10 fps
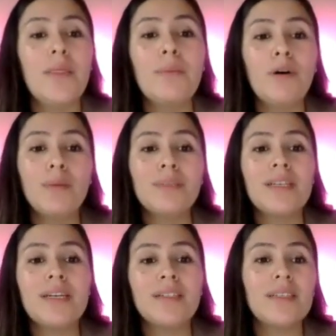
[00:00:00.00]
The mom
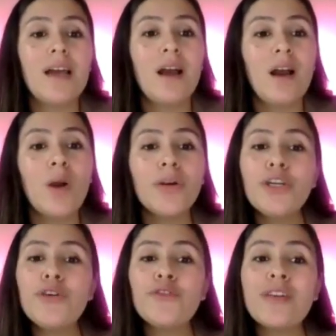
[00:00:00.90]
says, how are
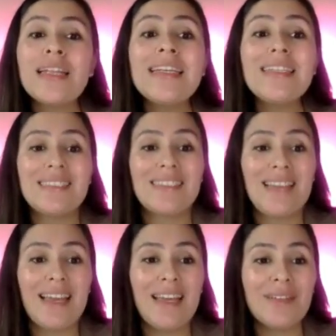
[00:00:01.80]
you feeling
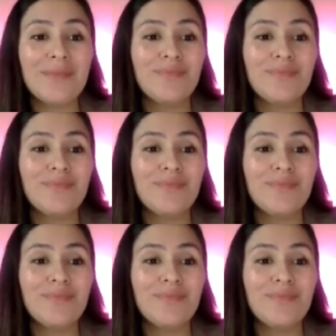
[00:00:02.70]
today?